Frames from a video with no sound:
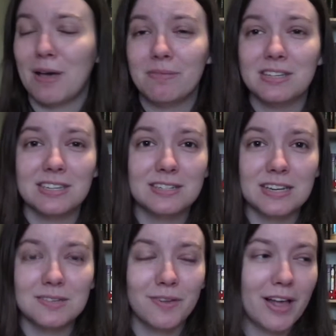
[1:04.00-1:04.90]
be
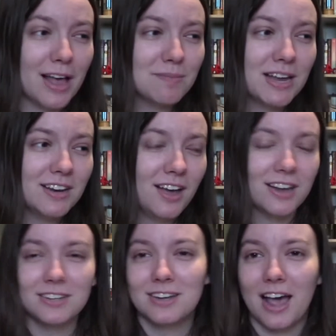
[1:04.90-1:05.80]
successful, I might
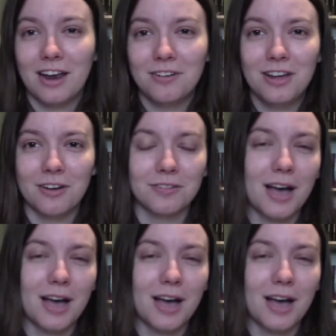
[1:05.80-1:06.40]
not. I don't know.